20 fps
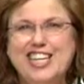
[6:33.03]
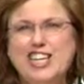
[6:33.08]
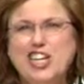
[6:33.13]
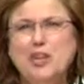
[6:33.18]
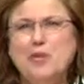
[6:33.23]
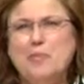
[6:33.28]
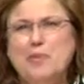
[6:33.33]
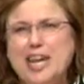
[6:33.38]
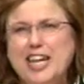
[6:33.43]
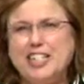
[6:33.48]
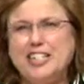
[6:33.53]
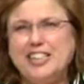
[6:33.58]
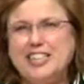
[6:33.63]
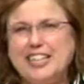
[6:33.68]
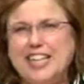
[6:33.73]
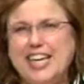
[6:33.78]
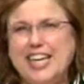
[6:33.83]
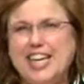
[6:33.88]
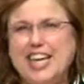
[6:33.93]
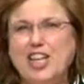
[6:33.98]
Can you imagine
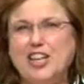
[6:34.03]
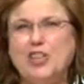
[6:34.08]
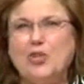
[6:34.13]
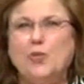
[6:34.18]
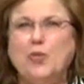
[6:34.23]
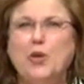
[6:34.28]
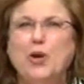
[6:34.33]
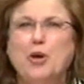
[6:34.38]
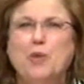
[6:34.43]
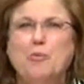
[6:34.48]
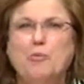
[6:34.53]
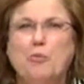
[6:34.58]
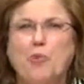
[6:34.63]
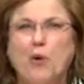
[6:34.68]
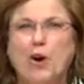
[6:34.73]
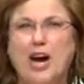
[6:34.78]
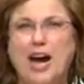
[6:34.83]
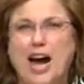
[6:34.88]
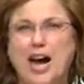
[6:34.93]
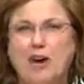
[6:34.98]
taking 3 or
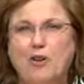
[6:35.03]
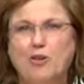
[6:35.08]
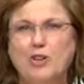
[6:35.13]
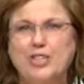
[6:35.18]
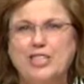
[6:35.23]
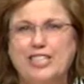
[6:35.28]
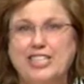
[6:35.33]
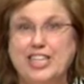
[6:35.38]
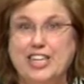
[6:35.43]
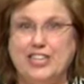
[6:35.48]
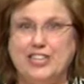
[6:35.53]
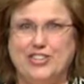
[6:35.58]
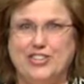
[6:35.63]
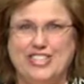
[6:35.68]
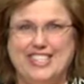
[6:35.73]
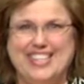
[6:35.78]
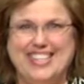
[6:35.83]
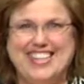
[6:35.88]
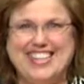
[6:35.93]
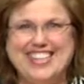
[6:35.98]
more hours to get your
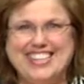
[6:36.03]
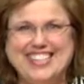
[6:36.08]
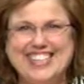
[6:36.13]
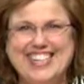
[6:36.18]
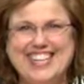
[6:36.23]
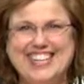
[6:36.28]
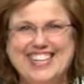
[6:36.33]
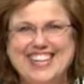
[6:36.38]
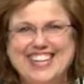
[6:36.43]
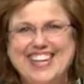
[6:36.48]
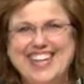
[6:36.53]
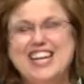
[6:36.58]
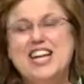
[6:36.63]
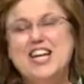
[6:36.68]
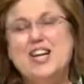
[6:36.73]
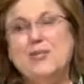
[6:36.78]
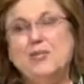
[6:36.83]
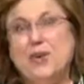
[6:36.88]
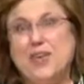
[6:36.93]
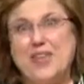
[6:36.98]
teeth cleaned?
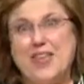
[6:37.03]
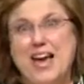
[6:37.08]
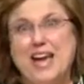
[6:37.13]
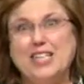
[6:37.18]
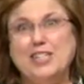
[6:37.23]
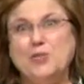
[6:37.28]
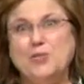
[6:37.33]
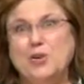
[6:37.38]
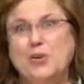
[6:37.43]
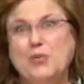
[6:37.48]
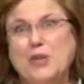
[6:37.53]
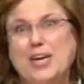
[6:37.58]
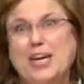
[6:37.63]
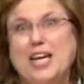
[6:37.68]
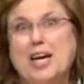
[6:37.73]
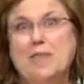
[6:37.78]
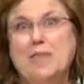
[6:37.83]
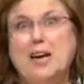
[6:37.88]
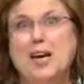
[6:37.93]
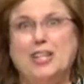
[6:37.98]
Well, that's what we
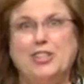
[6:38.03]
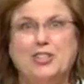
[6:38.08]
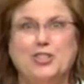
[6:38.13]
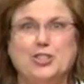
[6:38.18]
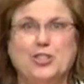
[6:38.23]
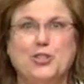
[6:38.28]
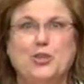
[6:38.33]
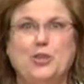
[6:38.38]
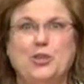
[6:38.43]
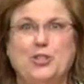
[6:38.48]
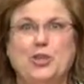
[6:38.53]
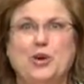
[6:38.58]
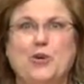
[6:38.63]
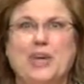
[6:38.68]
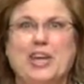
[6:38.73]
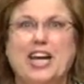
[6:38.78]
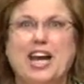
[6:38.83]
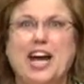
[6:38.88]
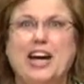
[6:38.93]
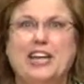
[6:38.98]
come out of school
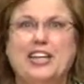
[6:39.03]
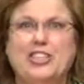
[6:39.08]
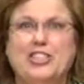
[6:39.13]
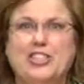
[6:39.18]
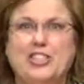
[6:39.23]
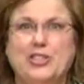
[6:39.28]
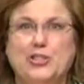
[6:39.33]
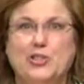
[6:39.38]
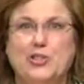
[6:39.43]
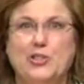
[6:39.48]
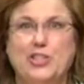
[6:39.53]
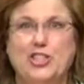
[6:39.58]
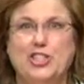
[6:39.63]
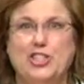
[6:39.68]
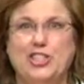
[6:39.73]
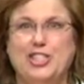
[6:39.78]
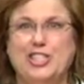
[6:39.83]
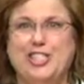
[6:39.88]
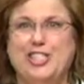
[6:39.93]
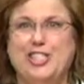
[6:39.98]
knowing how to do.
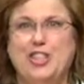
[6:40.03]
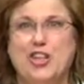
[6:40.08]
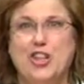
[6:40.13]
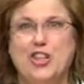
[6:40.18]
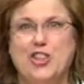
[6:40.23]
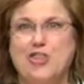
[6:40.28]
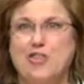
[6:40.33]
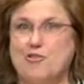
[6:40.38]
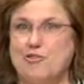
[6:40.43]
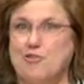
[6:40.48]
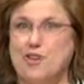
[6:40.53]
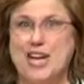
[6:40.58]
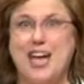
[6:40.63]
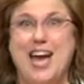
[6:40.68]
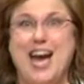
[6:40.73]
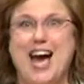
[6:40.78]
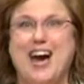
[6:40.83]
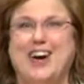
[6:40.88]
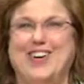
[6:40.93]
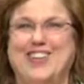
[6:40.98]
Just 3
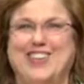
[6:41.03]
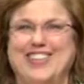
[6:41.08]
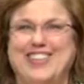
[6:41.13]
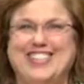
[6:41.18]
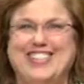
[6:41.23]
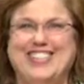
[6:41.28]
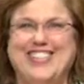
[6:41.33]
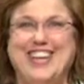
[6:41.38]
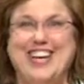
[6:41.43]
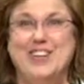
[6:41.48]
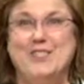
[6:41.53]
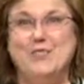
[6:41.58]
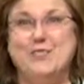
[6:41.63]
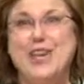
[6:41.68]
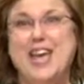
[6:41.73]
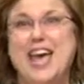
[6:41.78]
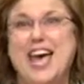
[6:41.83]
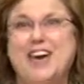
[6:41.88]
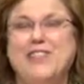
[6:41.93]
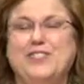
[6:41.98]
hours, and
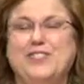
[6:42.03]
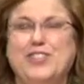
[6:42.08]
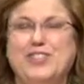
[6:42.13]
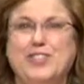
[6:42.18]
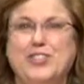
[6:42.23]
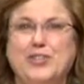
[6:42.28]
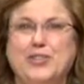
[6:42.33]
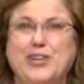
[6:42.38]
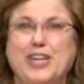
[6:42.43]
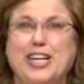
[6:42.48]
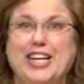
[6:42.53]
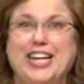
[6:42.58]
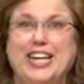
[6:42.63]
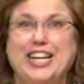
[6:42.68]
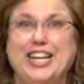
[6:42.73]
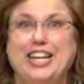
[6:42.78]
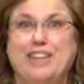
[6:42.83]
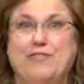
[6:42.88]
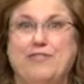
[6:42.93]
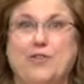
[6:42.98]
we have to do it
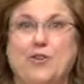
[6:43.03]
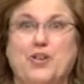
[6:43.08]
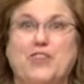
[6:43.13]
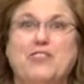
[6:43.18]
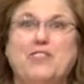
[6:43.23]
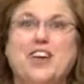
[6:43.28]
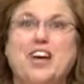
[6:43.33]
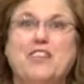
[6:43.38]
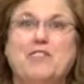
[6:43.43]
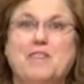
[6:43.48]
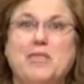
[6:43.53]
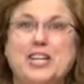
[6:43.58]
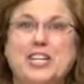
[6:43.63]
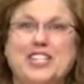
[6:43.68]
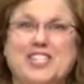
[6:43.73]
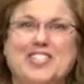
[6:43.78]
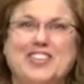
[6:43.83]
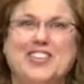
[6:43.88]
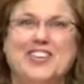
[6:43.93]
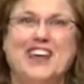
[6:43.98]
in 45
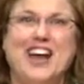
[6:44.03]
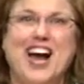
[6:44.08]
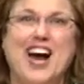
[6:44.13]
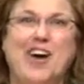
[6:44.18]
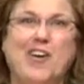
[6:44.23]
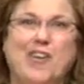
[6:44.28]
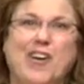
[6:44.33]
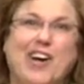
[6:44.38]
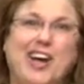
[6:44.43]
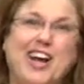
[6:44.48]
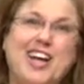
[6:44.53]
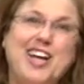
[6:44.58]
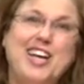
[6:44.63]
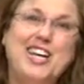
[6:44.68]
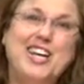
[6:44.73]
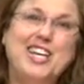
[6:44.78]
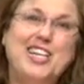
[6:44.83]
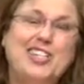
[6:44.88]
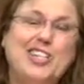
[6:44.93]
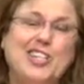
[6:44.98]
minutes or an hour.
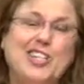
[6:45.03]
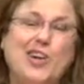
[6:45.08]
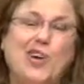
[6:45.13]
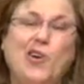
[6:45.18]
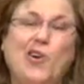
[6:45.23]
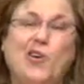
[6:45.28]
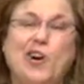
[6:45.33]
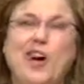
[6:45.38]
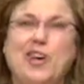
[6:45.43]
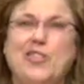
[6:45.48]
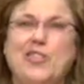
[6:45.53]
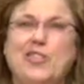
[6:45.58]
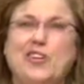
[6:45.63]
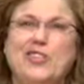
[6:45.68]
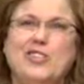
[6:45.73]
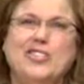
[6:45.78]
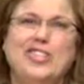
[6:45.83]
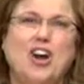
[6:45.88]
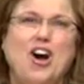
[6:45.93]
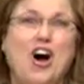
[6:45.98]
So
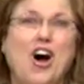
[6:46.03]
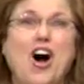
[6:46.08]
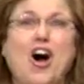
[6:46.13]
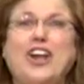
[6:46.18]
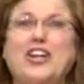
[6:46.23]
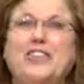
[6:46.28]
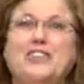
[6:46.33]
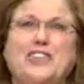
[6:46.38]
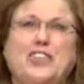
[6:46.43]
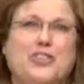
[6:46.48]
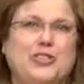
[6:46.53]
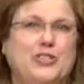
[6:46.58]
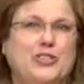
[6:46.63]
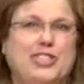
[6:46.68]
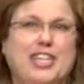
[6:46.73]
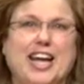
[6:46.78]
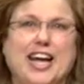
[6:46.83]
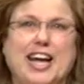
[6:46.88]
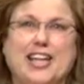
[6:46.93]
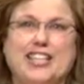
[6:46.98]
there's all of those
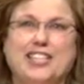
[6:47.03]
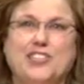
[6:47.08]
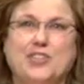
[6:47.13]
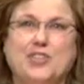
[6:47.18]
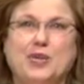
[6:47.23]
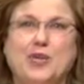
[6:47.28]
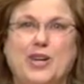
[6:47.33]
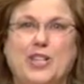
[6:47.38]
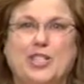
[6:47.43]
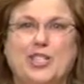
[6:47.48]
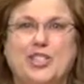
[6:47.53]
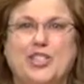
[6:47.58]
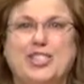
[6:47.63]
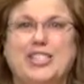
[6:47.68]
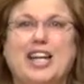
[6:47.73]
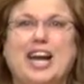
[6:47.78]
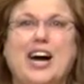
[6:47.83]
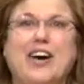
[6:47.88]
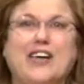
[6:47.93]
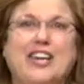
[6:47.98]
kinds of questions,
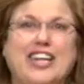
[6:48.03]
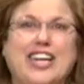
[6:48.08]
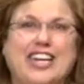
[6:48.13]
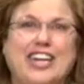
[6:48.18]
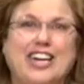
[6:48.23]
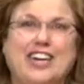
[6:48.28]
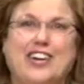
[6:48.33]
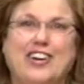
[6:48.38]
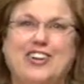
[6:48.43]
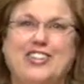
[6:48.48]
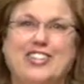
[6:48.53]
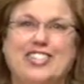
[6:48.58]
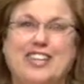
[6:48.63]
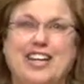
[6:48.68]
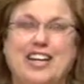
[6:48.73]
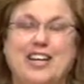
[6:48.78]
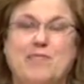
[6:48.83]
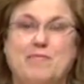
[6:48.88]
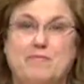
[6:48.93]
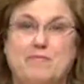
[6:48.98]
how to get it all
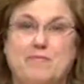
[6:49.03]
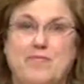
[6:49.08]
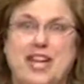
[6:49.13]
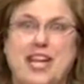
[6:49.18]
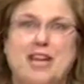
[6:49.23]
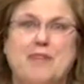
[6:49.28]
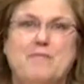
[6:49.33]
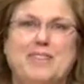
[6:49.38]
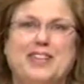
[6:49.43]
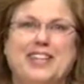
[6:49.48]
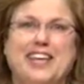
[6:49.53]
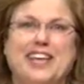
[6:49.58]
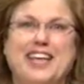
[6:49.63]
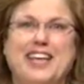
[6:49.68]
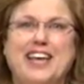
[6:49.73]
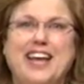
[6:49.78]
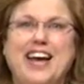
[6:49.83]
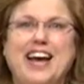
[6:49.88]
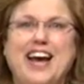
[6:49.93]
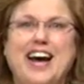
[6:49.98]
done, namely,
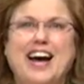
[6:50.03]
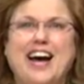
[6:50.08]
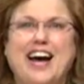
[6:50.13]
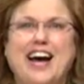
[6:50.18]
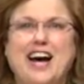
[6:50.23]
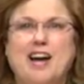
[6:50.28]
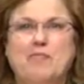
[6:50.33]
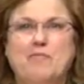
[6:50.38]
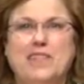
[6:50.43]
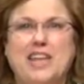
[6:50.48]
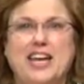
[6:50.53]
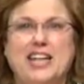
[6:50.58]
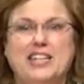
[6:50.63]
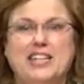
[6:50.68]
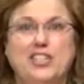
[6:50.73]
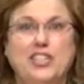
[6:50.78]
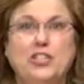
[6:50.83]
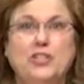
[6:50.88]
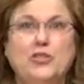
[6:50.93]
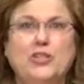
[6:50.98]
that
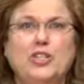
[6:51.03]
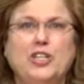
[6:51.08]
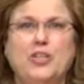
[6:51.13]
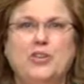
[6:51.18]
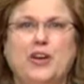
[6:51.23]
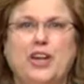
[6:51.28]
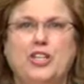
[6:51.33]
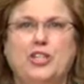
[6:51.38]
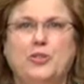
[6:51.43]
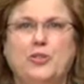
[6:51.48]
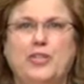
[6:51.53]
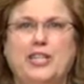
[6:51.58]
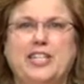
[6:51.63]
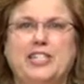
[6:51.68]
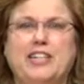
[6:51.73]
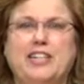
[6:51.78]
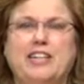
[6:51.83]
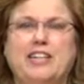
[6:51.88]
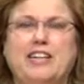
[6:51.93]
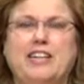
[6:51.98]
newly
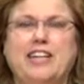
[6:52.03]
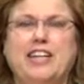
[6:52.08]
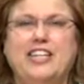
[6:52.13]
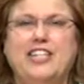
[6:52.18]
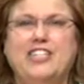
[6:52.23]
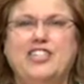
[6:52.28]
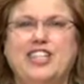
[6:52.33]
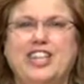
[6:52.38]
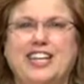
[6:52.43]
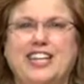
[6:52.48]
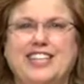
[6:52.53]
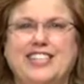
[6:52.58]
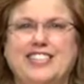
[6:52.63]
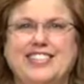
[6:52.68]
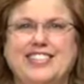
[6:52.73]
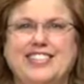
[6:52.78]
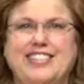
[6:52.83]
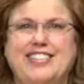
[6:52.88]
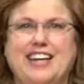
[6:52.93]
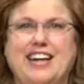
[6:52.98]
graduated dental
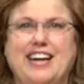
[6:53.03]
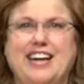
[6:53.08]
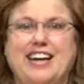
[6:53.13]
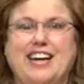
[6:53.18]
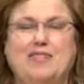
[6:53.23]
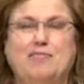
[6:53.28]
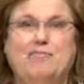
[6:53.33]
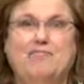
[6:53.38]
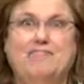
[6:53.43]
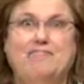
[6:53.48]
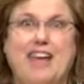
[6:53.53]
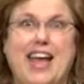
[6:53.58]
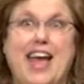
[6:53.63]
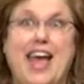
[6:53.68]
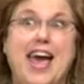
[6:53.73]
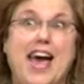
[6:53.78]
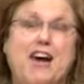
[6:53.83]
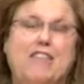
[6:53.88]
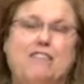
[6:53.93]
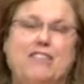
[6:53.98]
hygienists
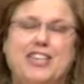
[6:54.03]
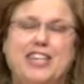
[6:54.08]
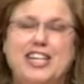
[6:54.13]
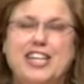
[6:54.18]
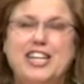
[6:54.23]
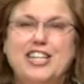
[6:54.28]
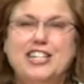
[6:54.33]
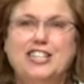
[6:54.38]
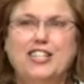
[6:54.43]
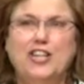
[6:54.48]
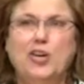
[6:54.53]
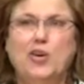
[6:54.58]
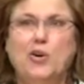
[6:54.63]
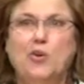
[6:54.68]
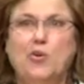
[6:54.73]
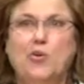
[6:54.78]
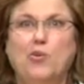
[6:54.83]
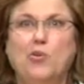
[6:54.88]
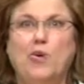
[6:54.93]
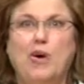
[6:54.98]
have.
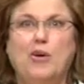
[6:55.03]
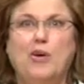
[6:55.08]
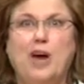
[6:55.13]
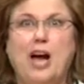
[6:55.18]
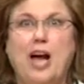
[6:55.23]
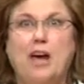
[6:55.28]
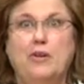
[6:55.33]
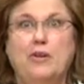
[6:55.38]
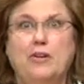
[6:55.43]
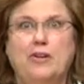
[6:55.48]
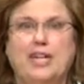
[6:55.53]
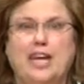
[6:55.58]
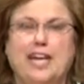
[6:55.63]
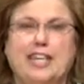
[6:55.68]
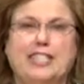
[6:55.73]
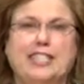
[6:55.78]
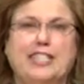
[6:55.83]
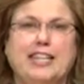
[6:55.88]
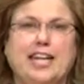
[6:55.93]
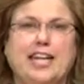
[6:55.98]
So I
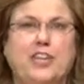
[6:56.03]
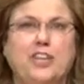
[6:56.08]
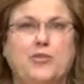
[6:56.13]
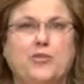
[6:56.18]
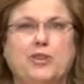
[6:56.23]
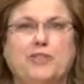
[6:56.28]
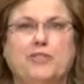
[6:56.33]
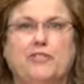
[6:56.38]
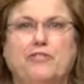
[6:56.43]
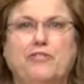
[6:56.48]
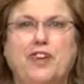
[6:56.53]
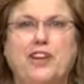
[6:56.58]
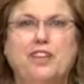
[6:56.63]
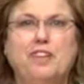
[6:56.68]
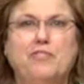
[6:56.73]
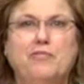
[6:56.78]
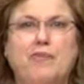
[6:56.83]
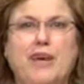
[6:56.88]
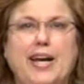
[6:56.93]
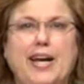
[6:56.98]
got together with a friend
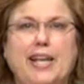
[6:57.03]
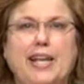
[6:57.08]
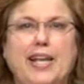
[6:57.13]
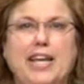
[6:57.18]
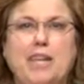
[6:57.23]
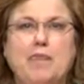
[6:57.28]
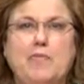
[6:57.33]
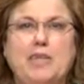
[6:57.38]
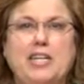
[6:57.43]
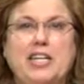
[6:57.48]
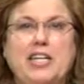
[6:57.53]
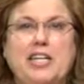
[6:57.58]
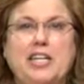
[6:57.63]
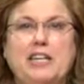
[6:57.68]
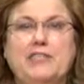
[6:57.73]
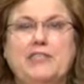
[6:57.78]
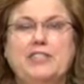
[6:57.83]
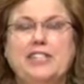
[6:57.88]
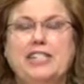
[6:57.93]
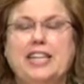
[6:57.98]
of mine, Amy
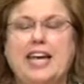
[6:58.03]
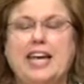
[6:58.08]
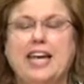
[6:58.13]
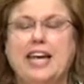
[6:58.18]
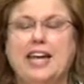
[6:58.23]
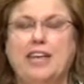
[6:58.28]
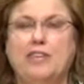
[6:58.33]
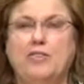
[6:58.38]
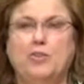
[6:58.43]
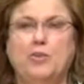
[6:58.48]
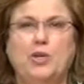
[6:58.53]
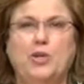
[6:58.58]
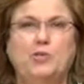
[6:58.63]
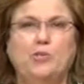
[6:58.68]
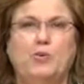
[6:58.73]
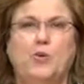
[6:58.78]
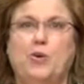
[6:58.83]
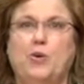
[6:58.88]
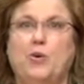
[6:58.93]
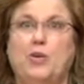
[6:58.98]
Neves, and we
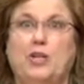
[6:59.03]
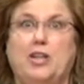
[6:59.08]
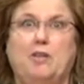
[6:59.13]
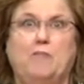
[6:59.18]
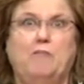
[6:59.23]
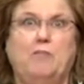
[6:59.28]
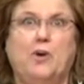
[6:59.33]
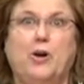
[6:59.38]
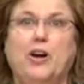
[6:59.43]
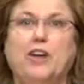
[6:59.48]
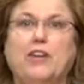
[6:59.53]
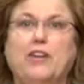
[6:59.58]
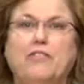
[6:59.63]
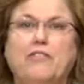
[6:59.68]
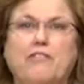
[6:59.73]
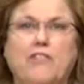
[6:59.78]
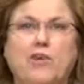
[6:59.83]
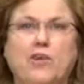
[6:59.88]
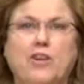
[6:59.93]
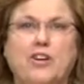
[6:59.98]
wrote a book
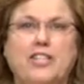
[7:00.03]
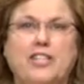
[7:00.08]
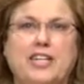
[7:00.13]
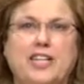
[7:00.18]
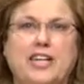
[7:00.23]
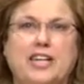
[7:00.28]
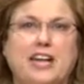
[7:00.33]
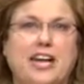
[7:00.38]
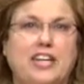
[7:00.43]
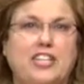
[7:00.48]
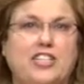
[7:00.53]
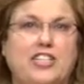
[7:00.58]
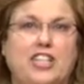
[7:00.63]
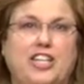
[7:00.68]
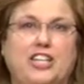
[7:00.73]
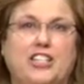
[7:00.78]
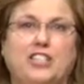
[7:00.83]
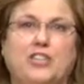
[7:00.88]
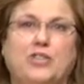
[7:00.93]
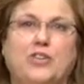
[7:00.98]
for dental
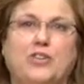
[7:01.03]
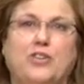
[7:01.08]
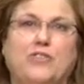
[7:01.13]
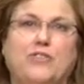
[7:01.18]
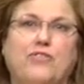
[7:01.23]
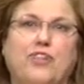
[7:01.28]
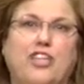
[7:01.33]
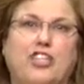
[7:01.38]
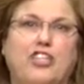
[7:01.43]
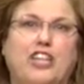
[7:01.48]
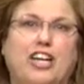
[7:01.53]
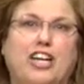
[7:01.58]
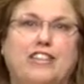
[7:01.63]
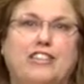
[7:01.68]
hygienists who are fresh out